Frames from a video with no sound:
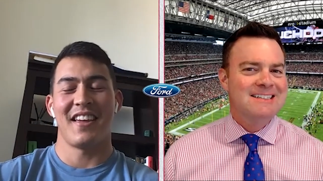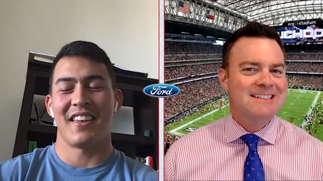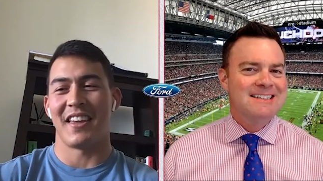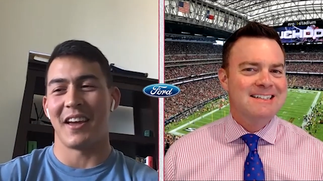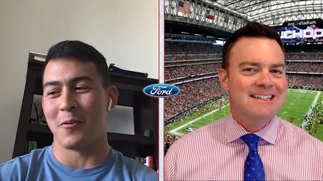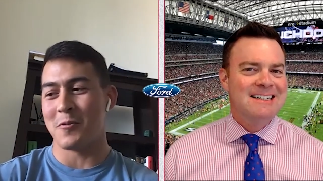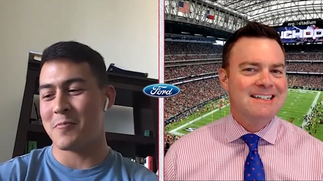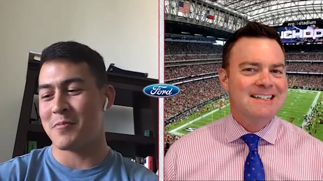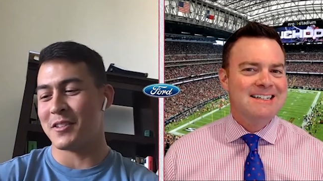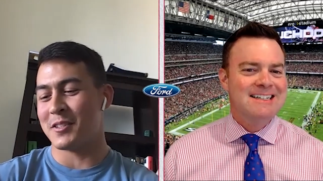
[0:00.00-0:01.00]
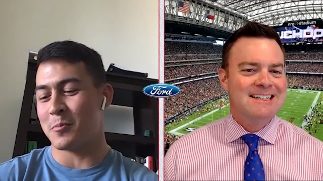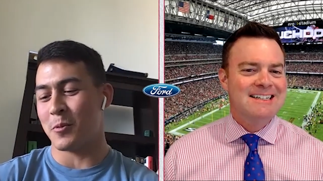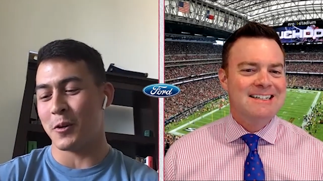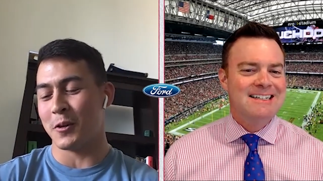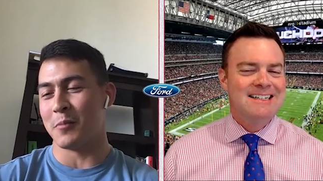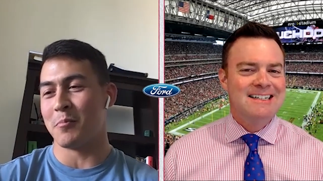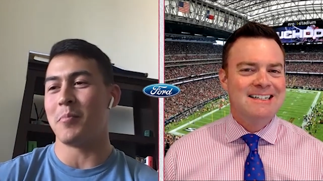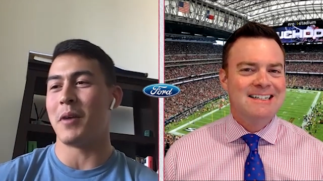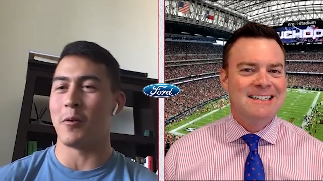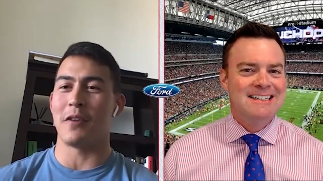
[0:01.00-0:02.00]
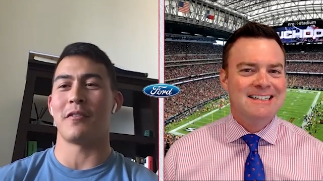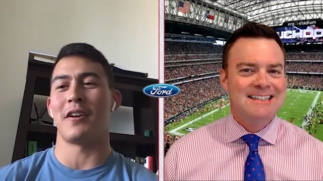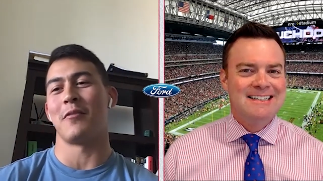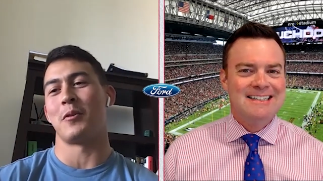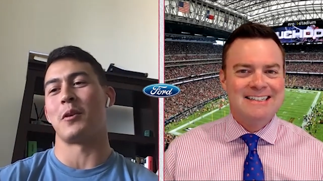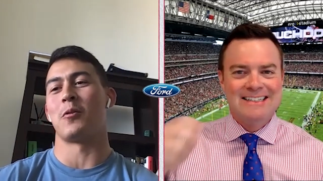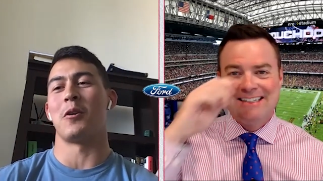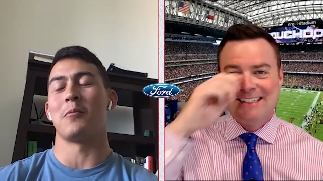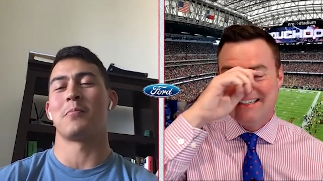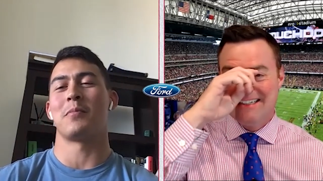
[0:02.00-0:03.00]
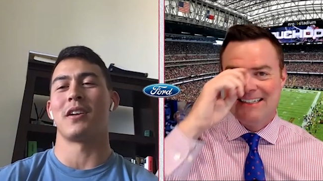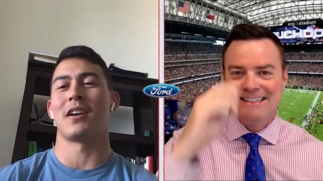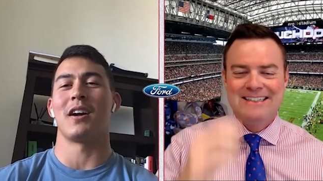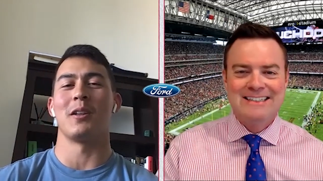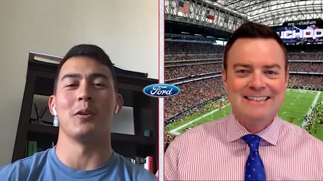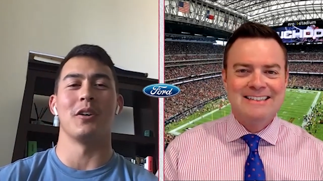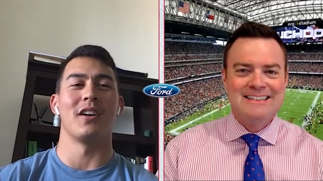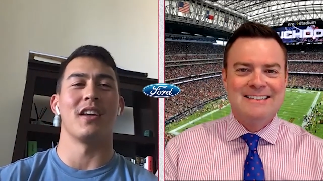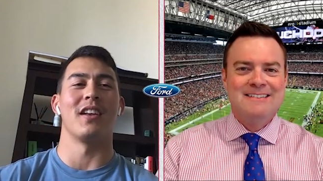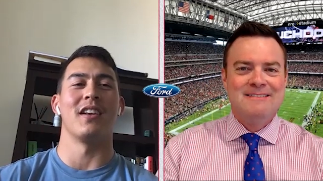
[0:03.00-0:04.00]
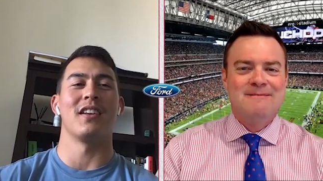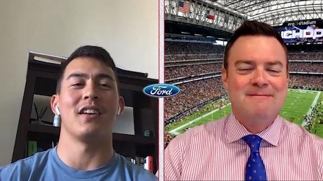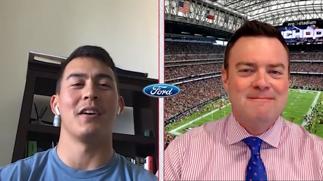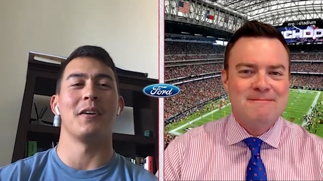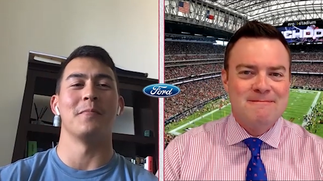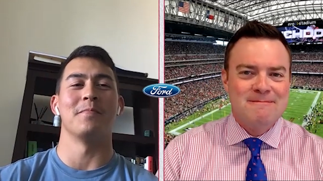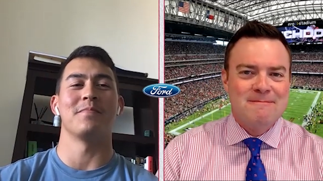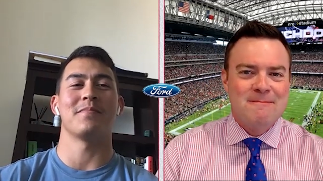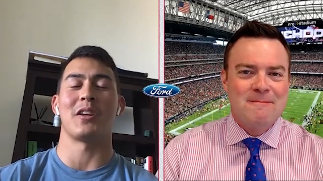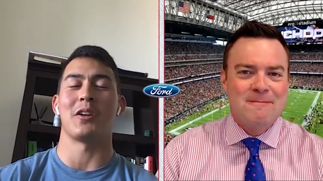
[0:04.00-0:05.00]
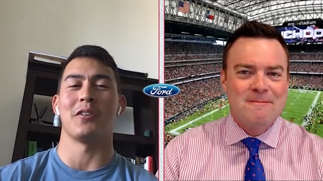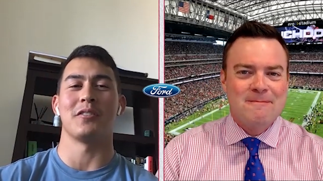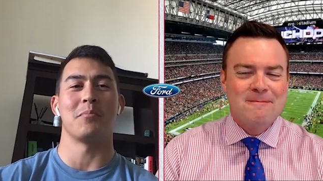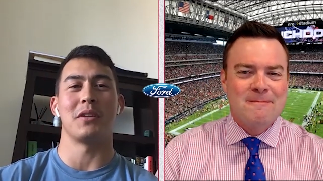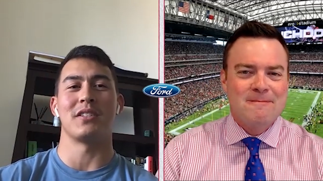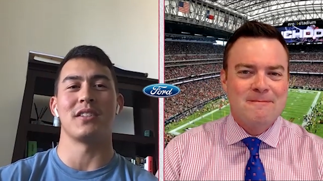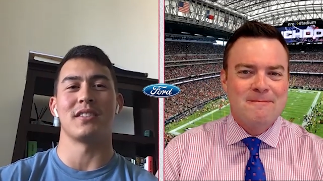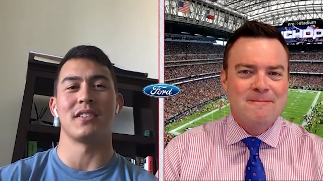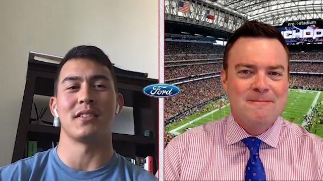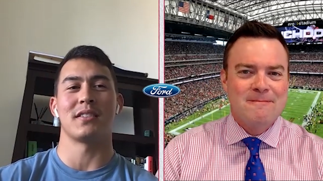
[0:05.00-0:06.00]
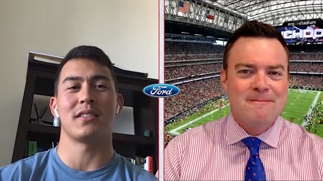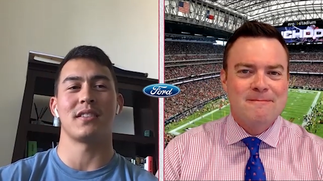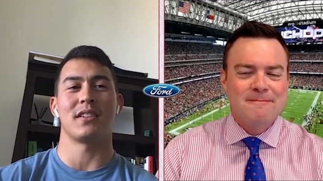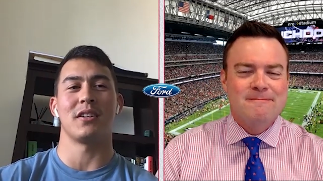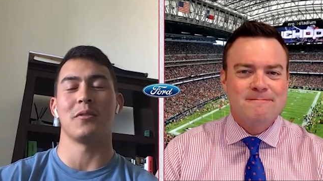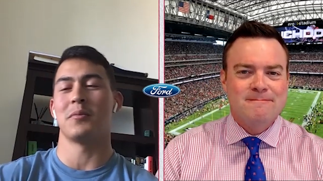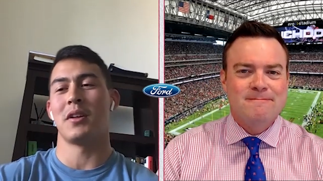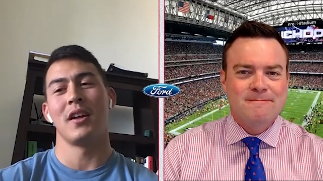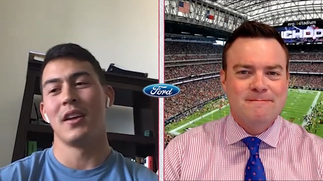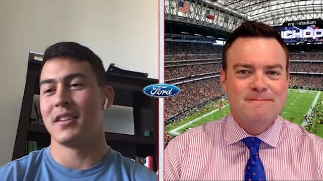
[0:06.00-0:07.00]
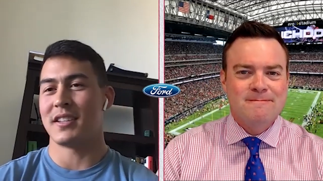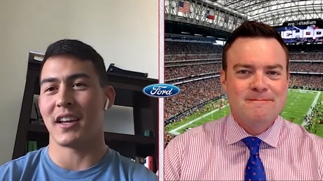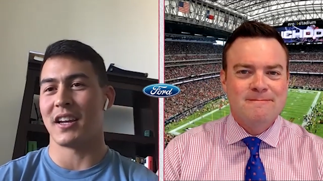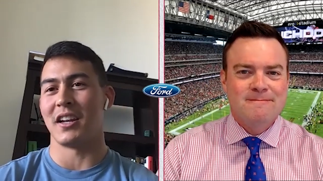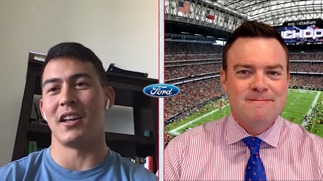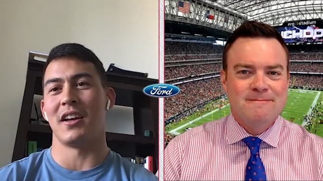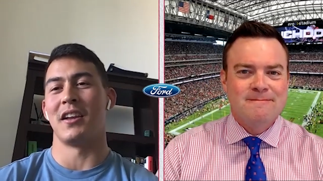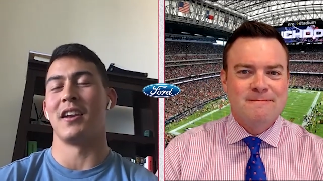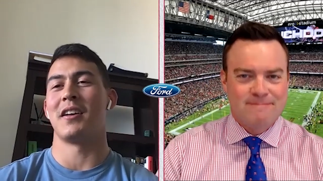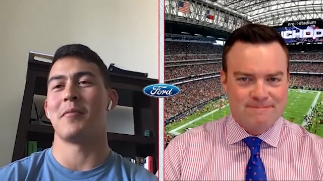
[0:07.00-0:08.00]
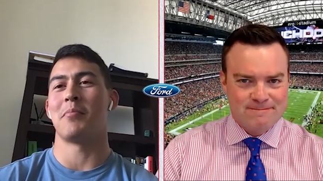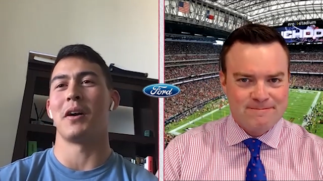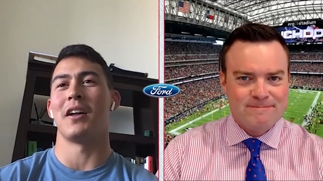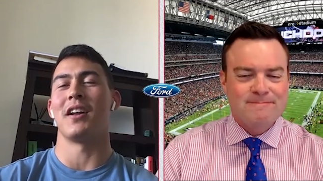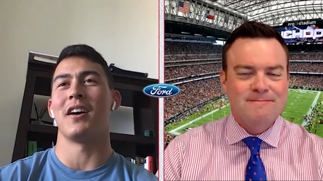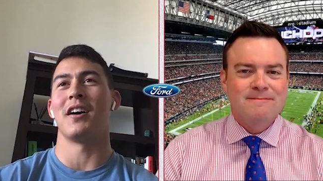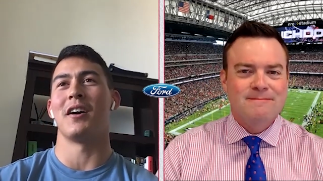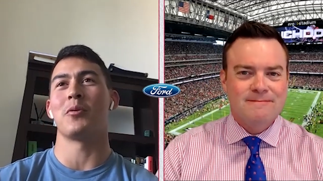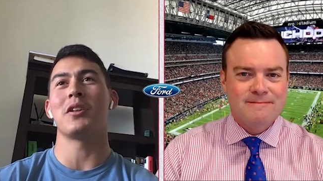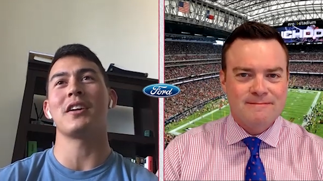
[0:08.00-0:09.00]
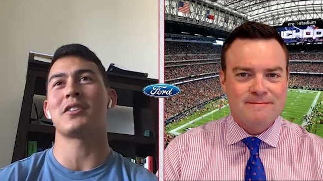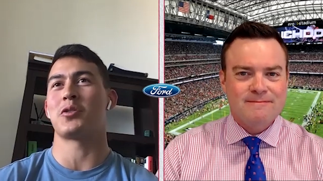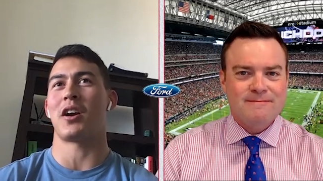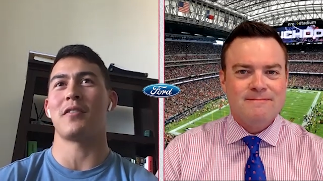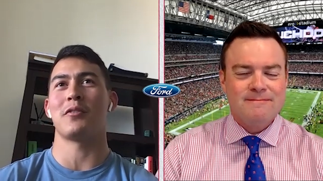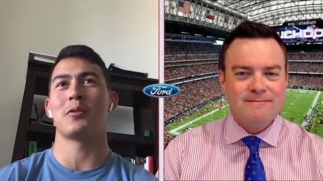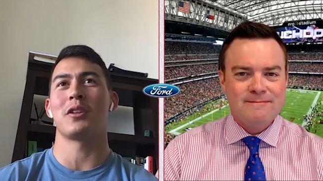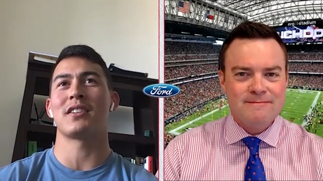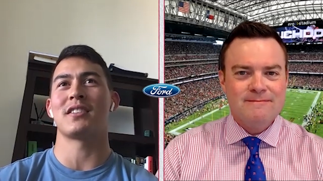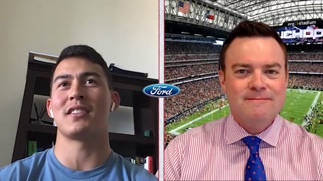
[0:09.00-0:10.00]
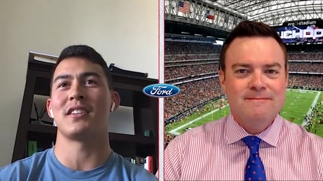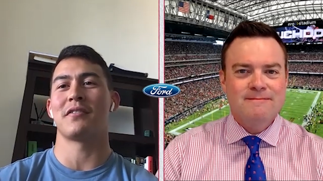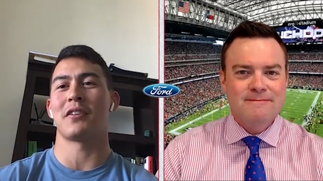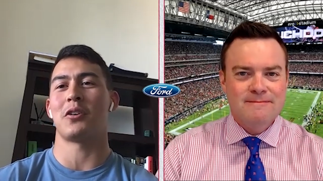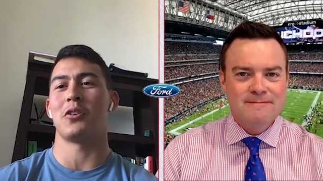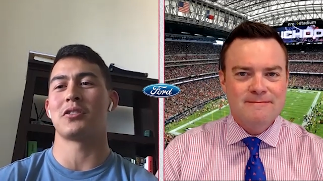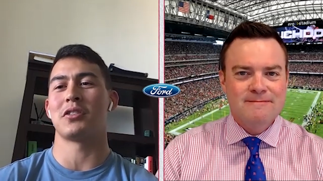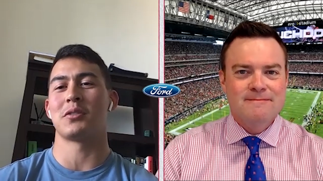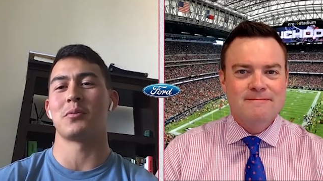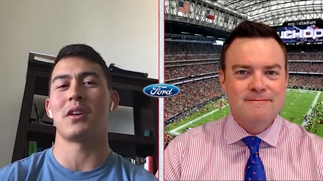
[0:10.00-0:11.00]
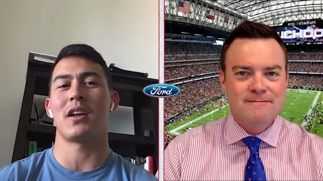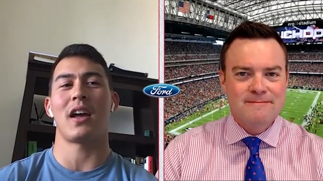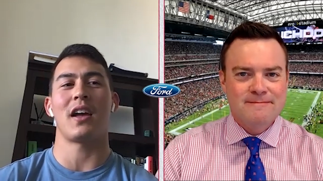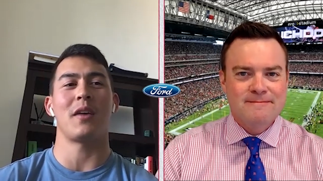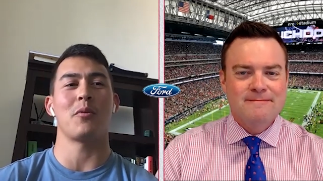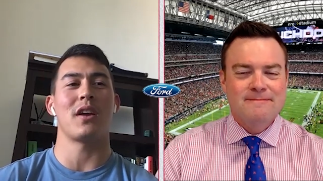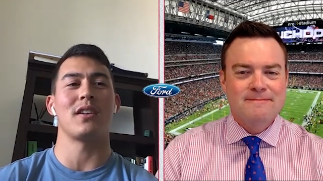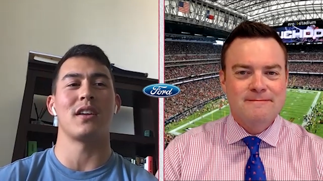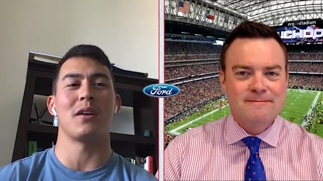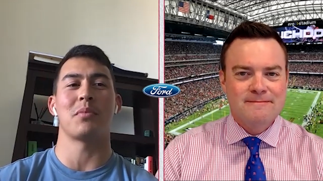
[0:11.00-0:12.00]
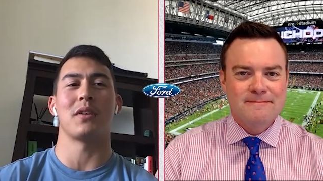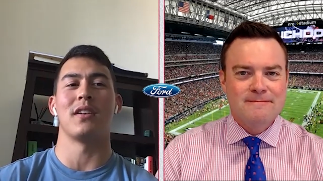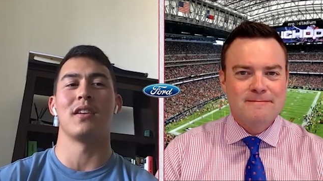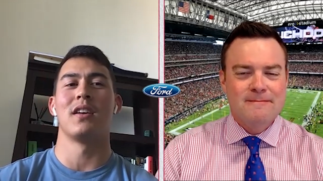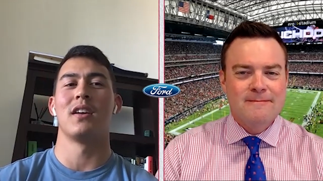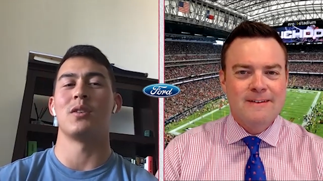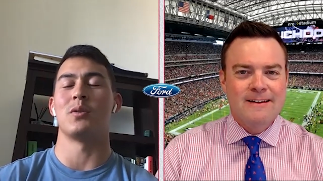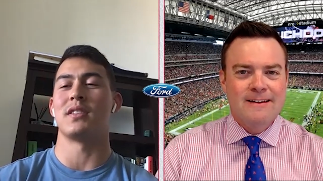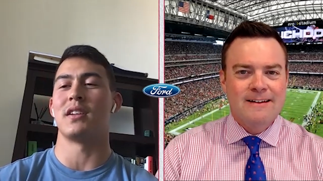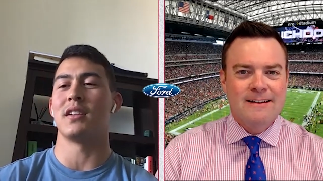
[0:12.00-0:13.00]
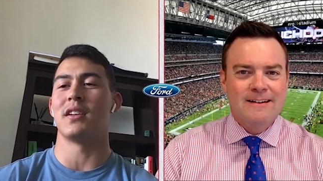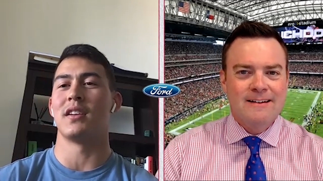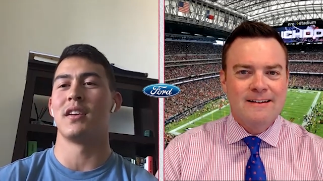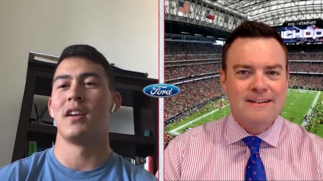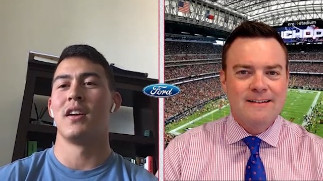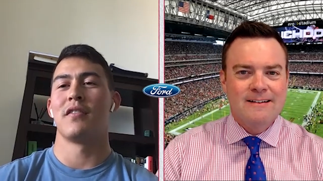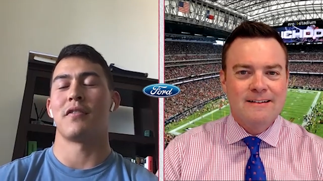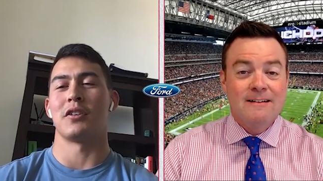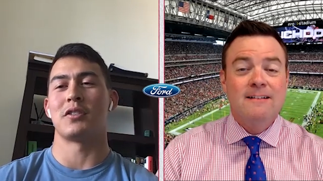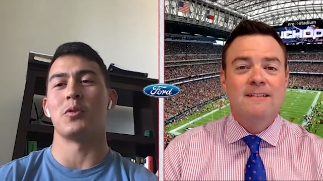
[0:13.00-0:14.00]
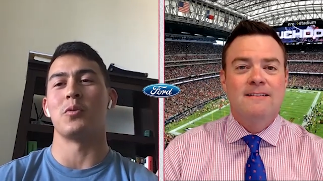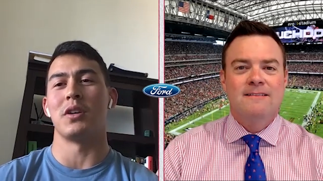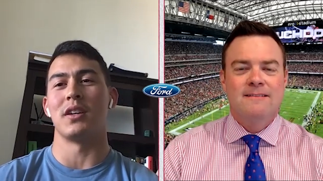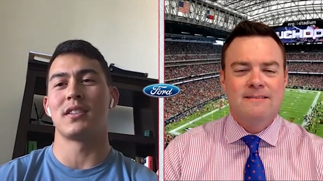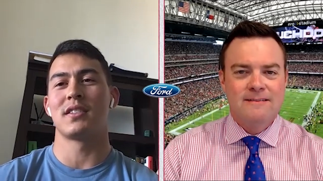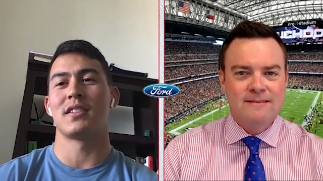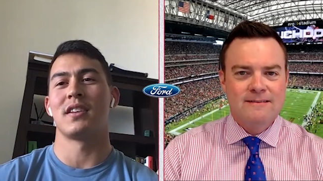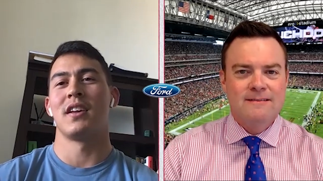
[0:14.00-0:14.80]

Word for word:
Speaker 1: Yeah, we've been spoiled. My wife and I, we grew up in Kailua, and, you know, the beaches is, you know, second to none. But we like to travel. We like to see different cultures. We ended up in New Zealand for 2 weeks